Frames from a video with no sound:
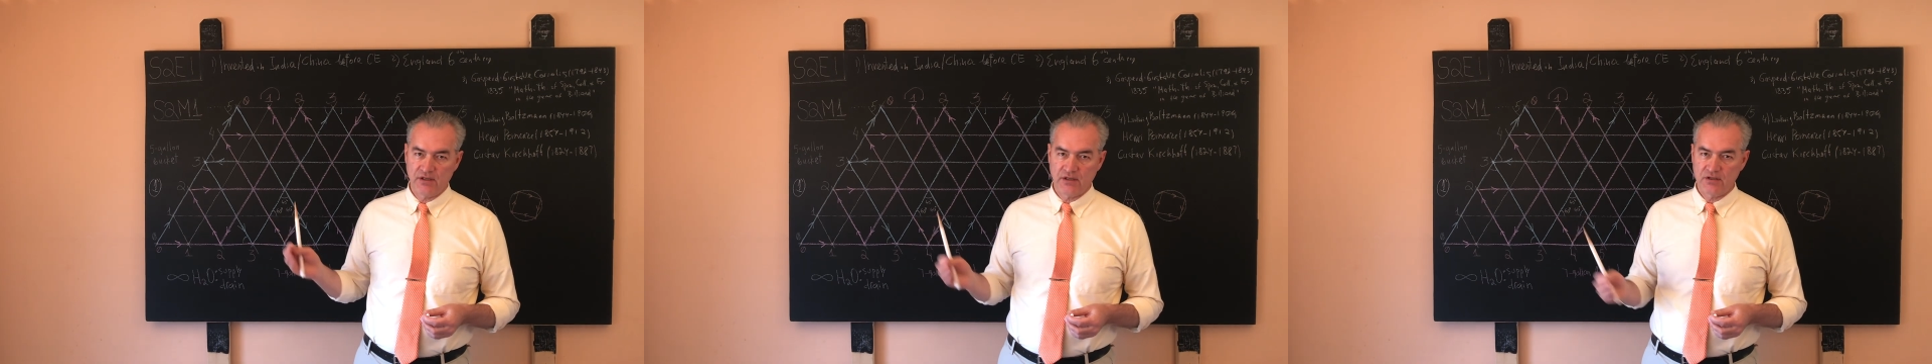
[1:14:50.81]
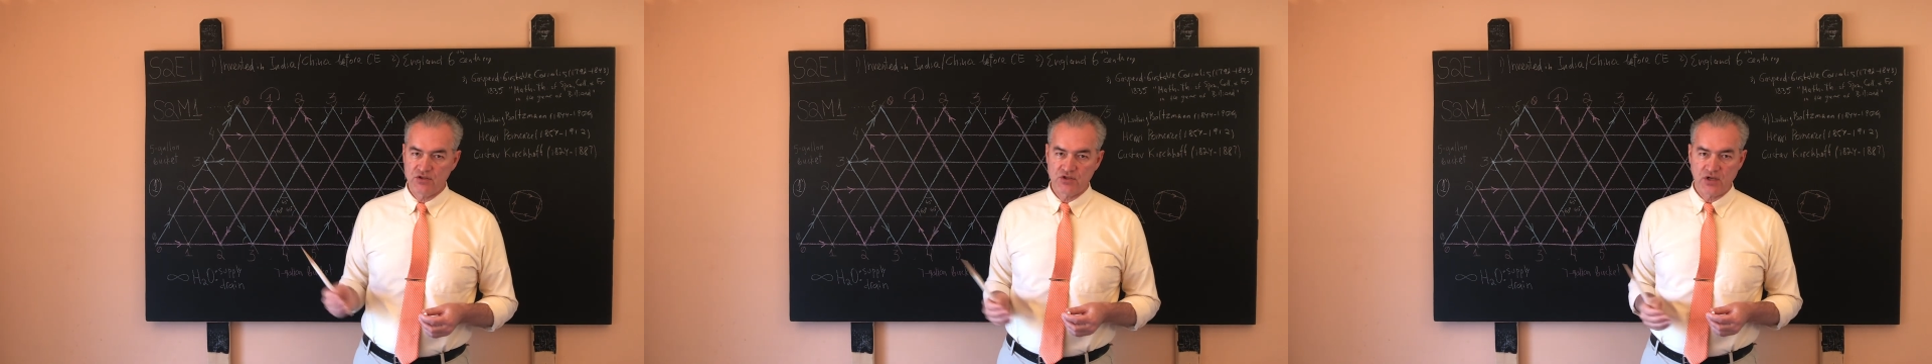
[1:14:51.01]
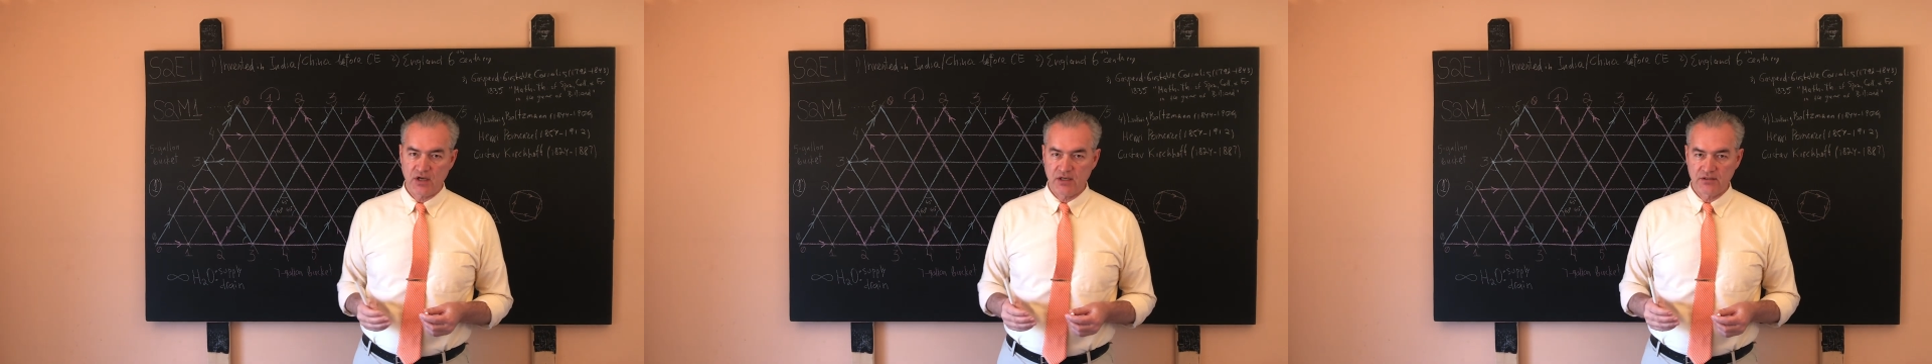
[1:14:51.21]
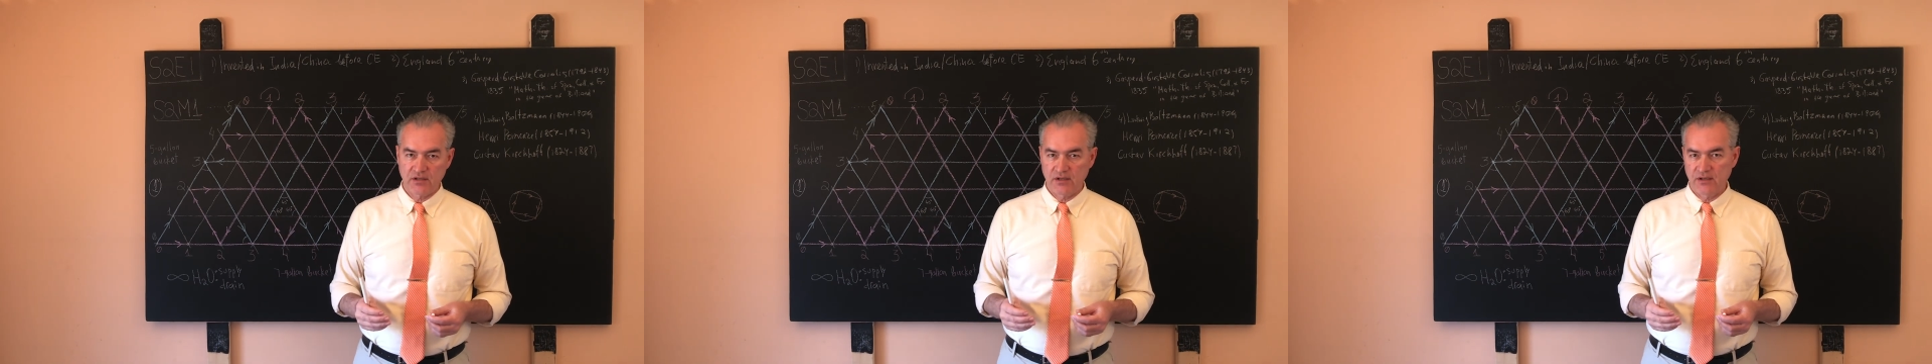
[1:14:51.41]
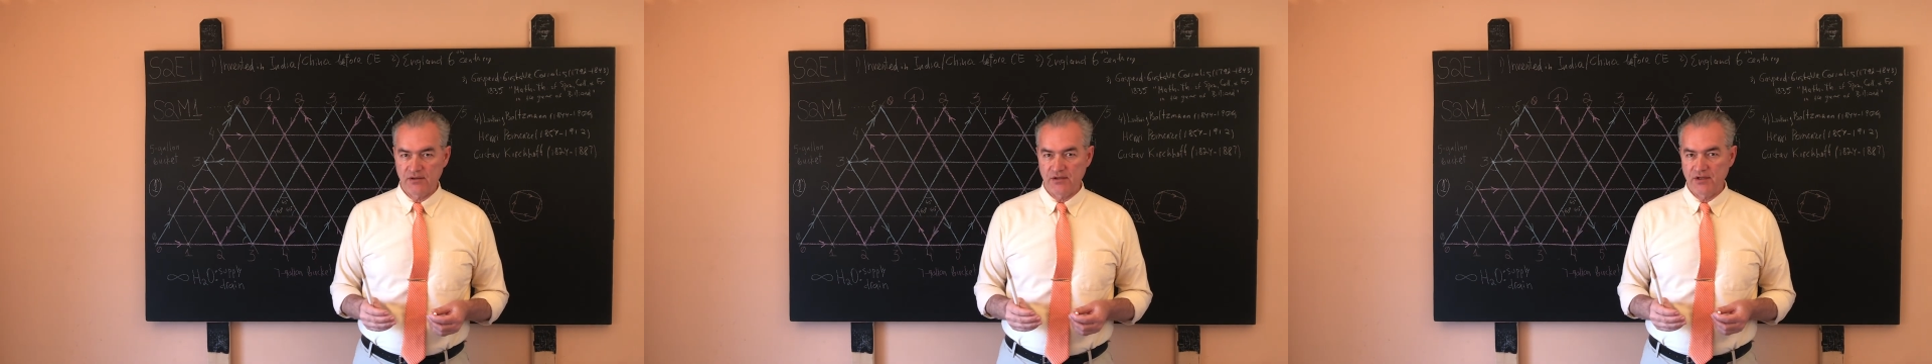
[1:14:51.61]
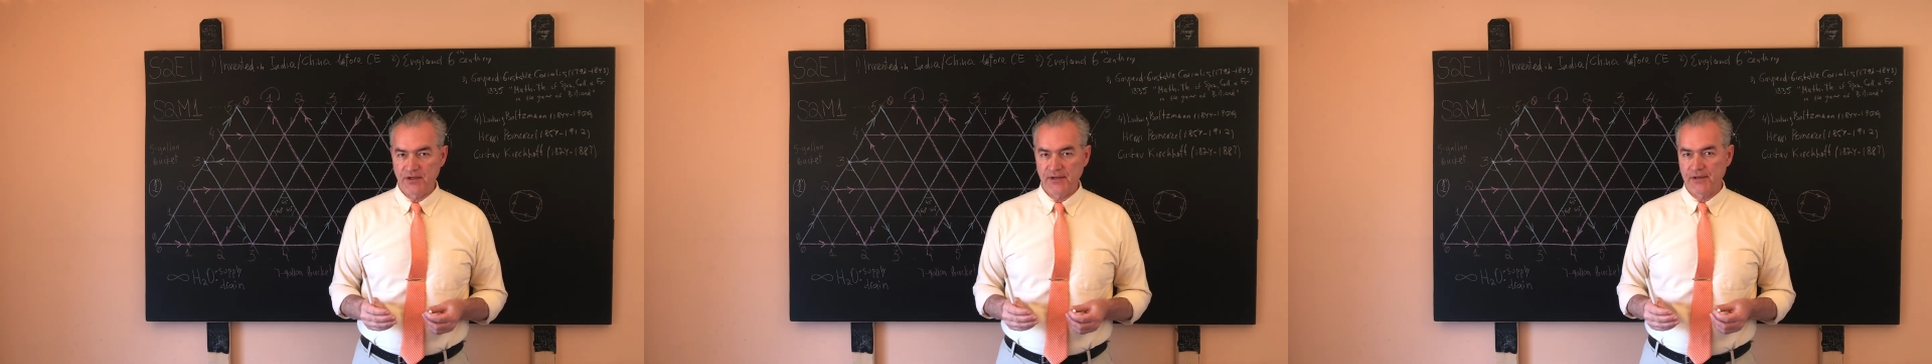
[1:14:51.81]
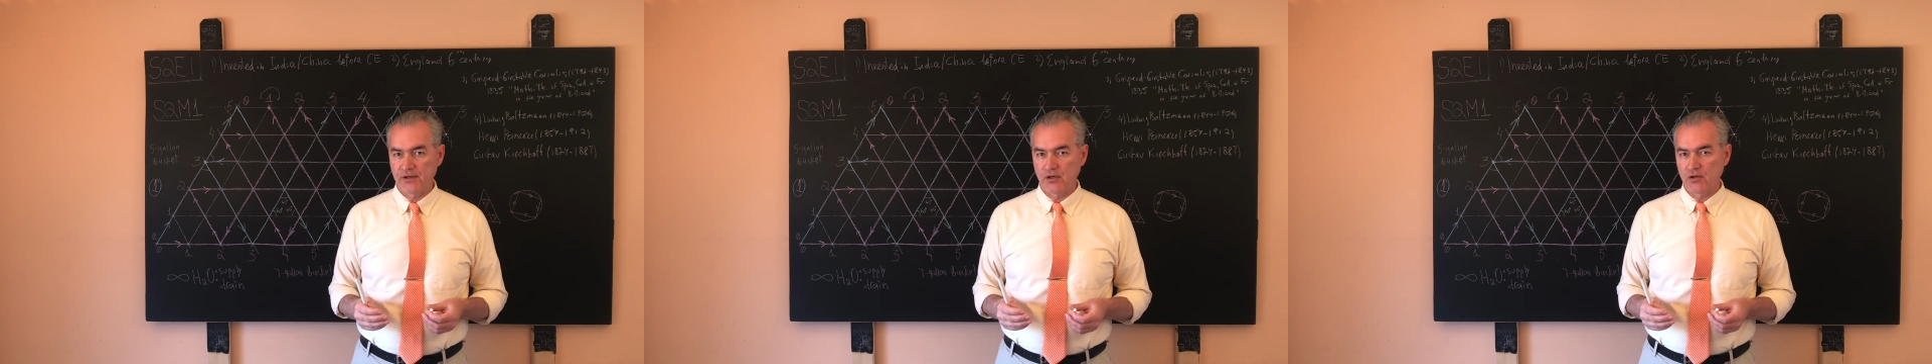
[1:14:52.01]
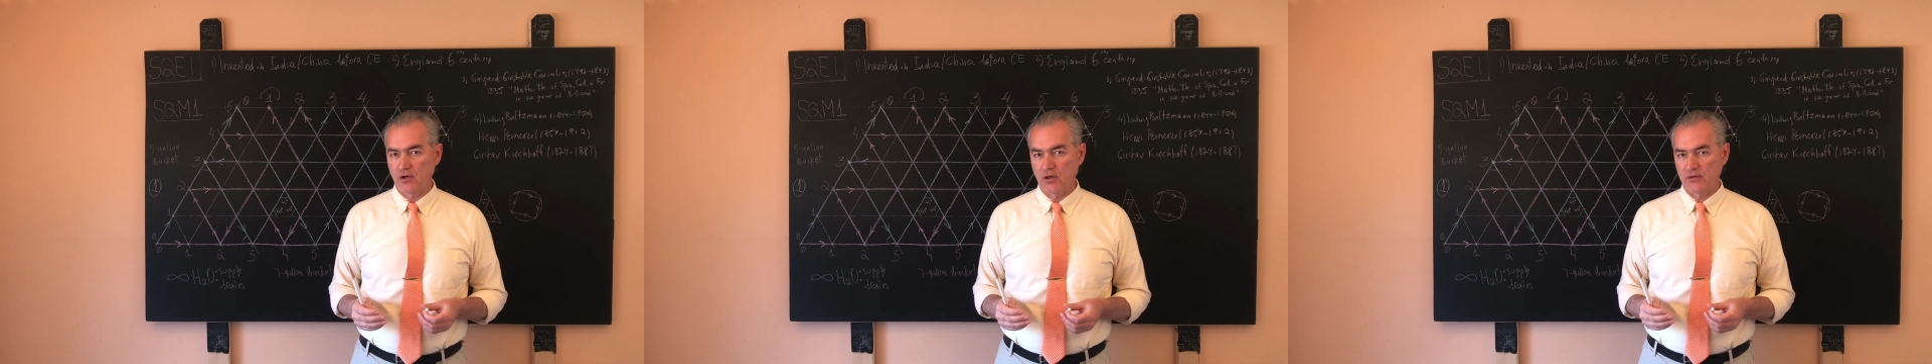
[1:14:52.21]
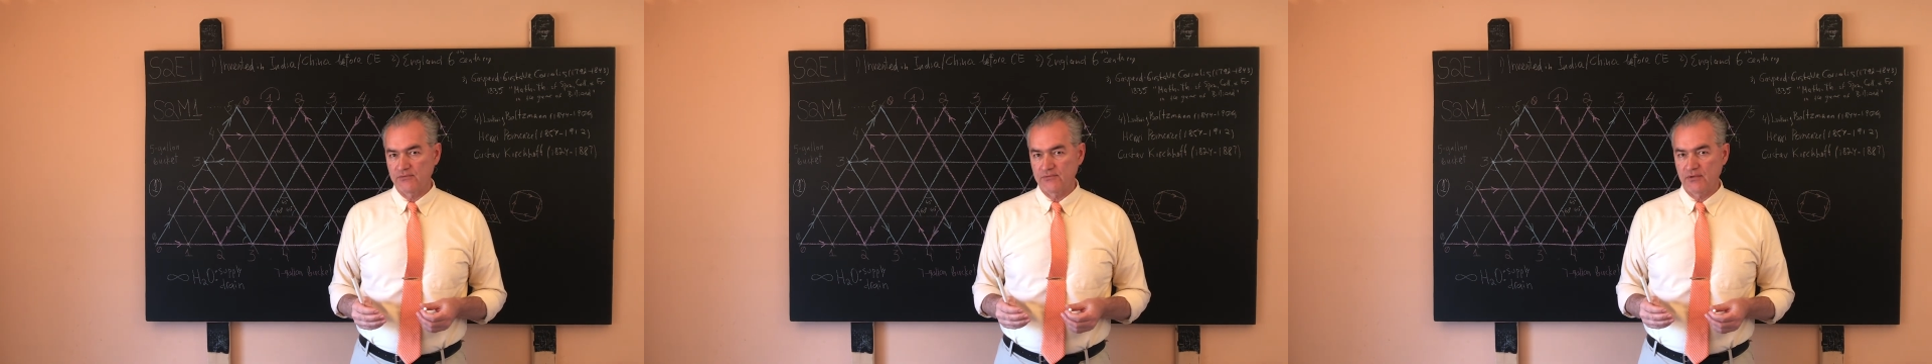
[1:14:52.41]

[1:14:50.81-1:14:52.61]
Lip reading: in China, in the year of